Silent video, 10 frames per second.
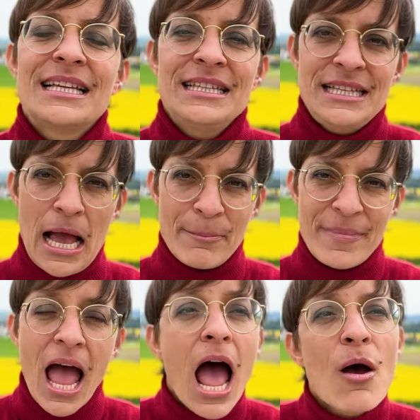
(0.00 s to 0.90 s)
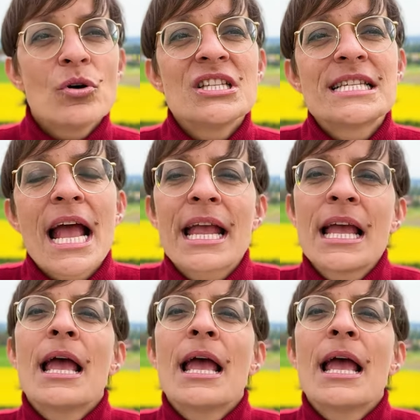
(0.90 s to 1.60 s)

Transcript: Yeah, I would say